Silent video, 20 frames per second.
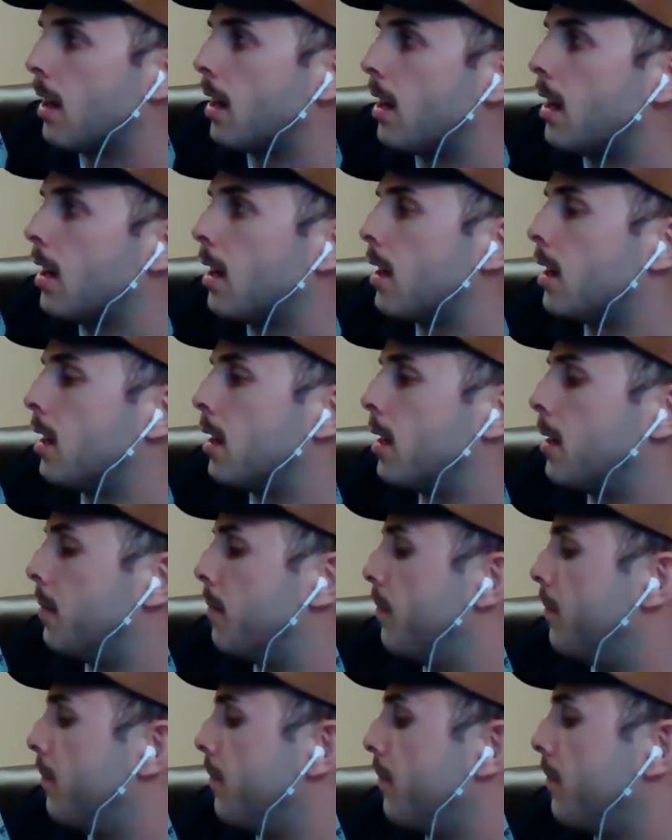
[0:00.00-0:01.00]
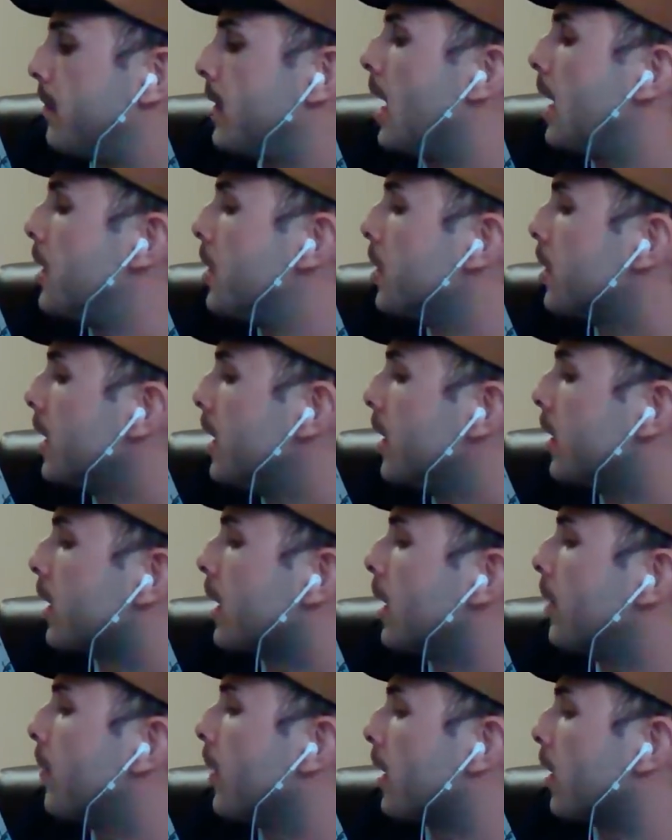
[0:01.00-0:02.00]
Yeah, you can either
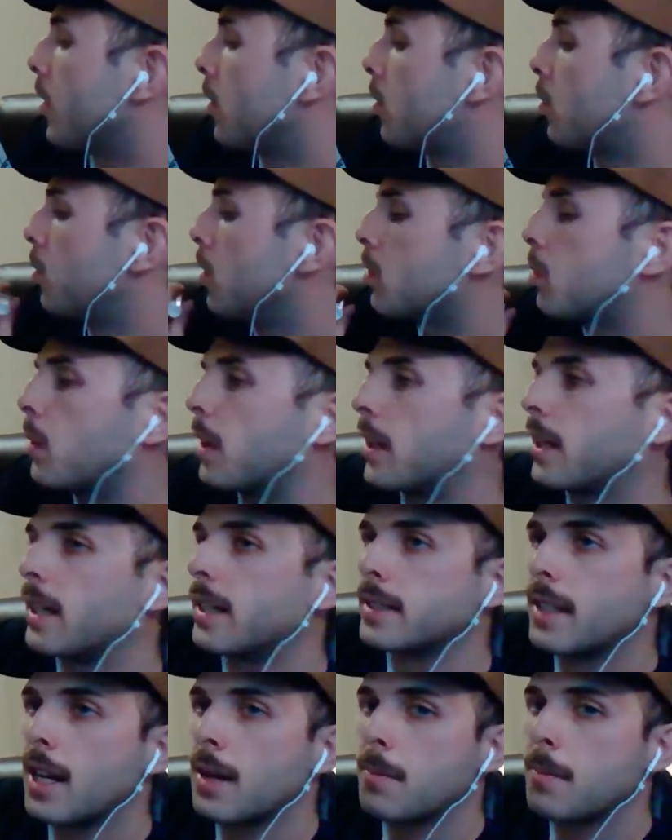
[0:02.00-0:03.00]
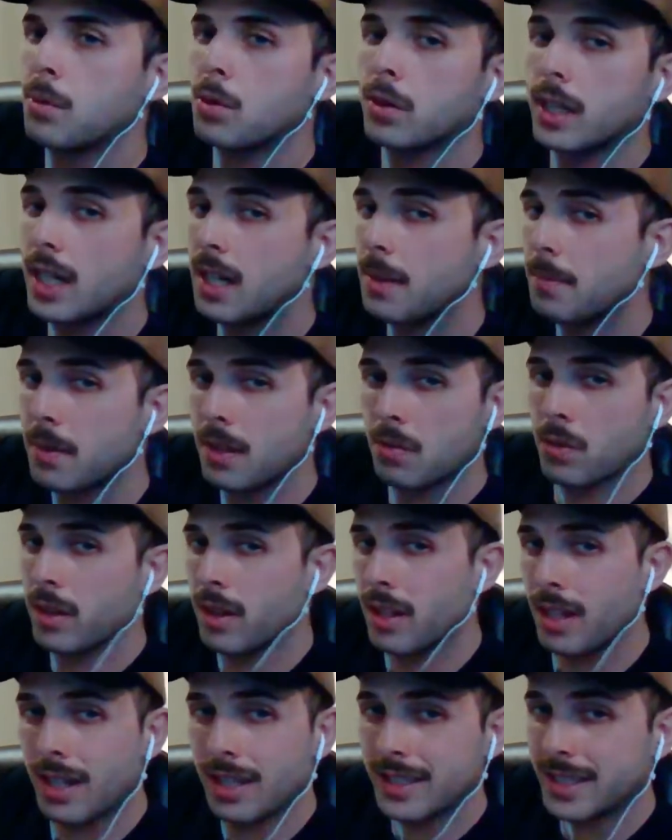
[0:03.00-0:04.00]
give like a real quick example, keep it
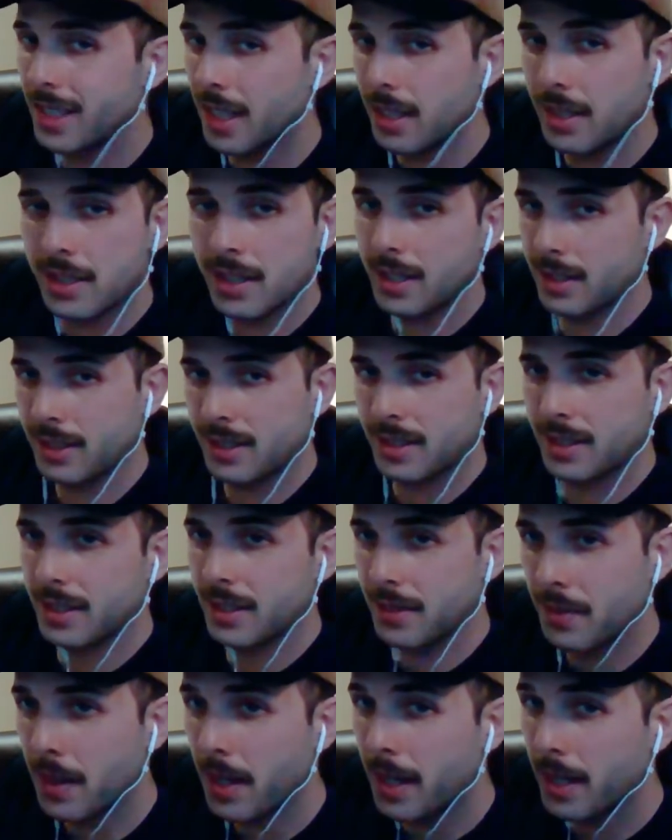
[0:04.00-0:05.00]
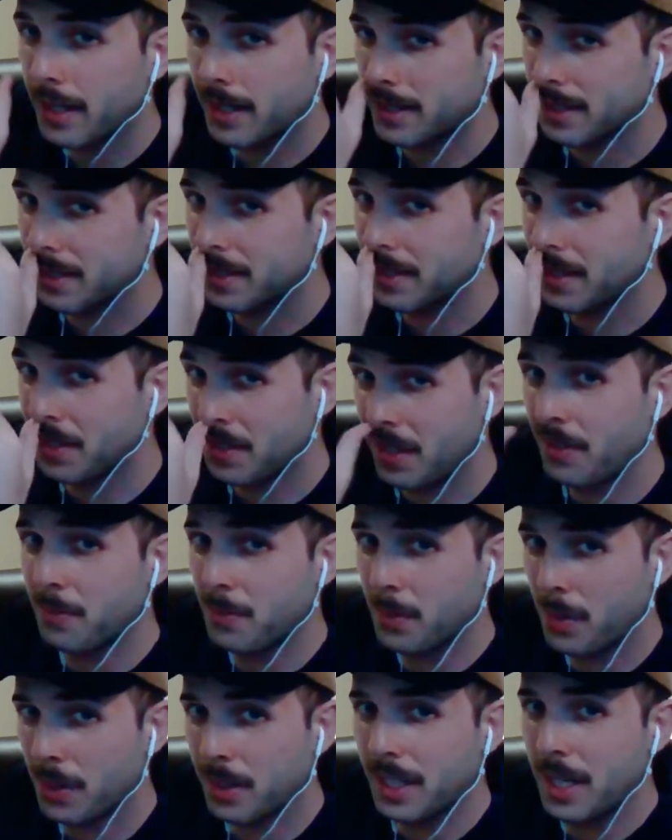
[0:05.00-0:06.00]
within a sentence, right? This is the tough
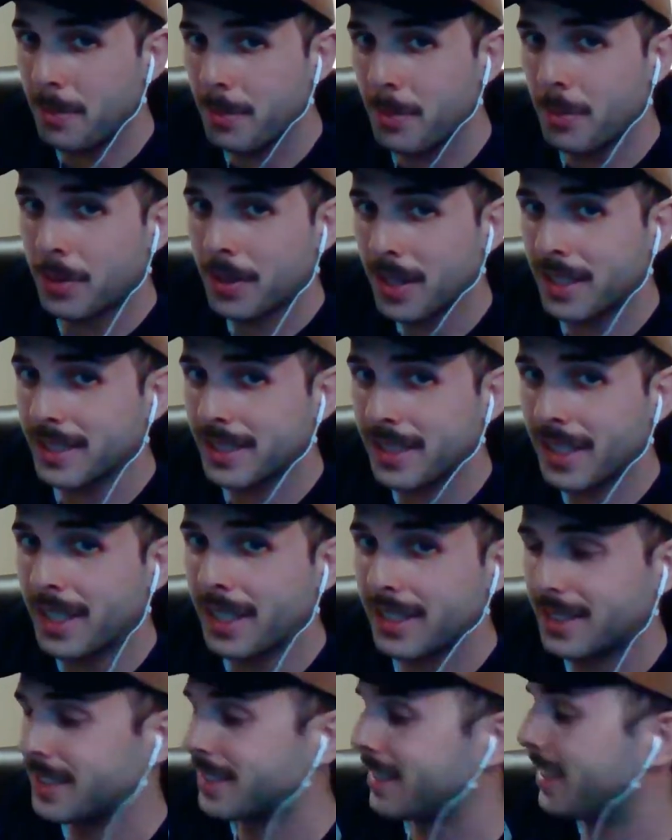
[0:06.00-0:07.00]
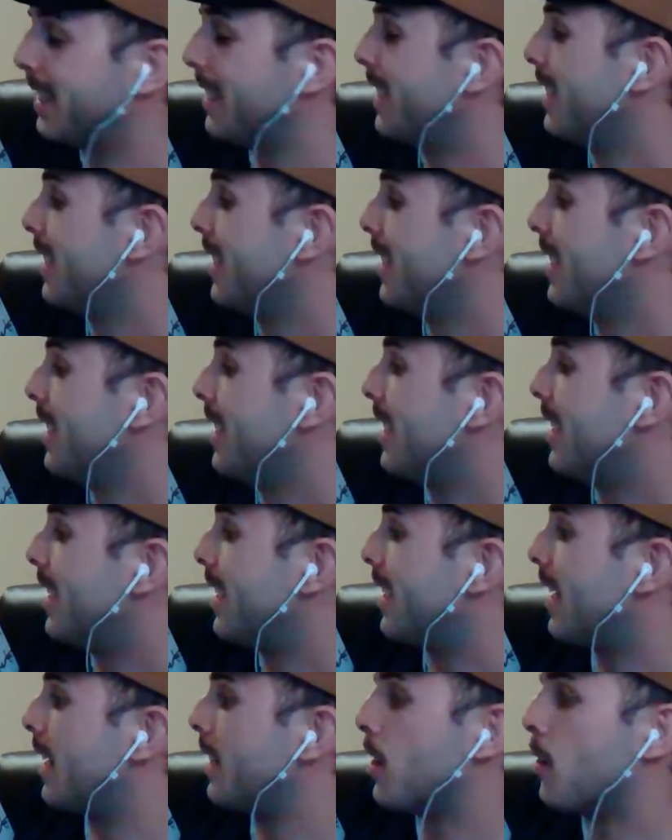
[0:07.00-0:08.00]
part, keep it within a sentence.
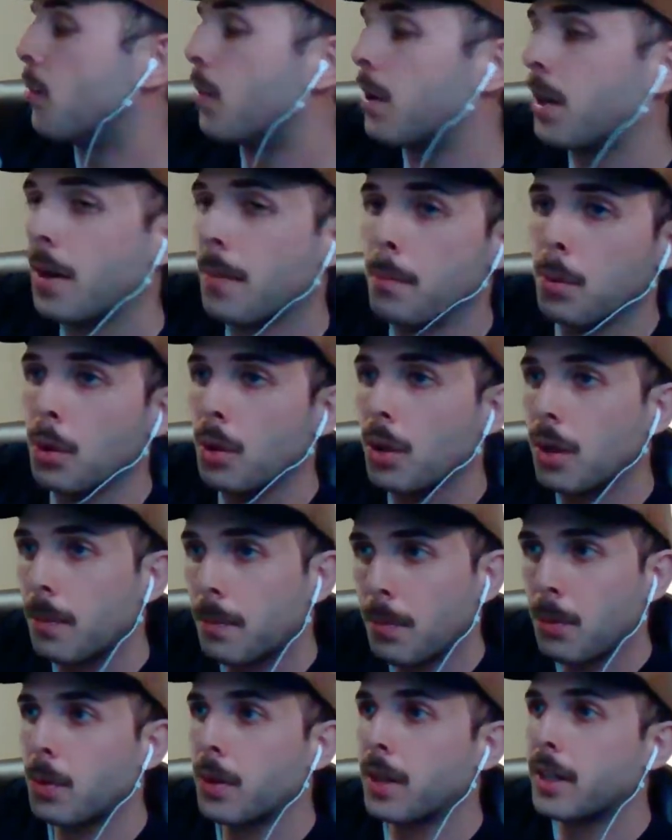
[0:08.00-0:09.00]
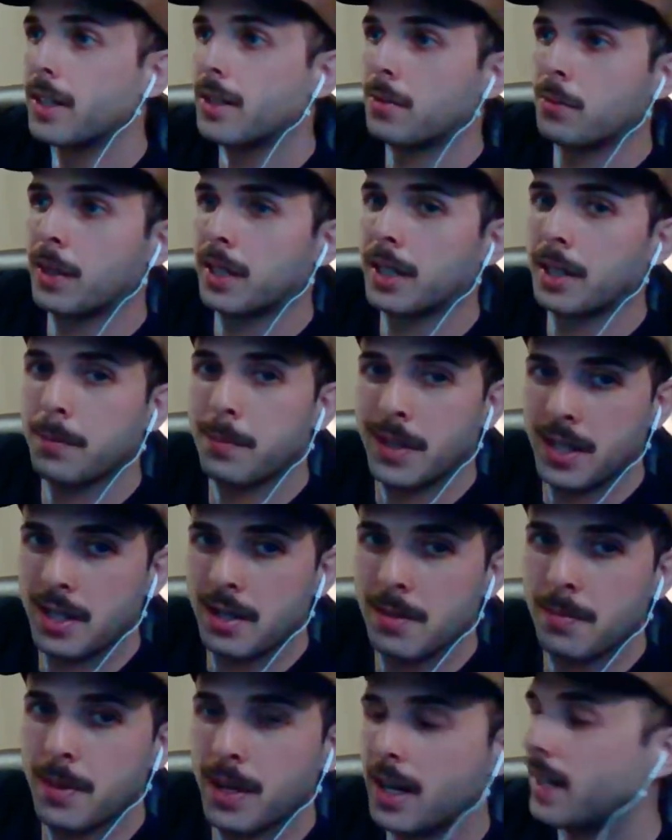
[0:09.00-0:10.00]
I don't want a bullet point
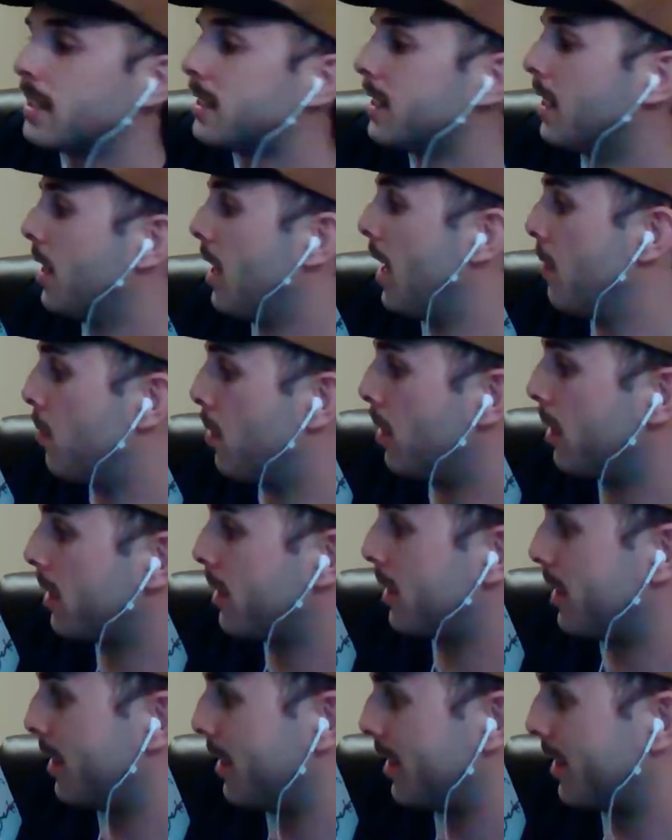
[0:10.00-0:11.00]
Wikipedia page. I want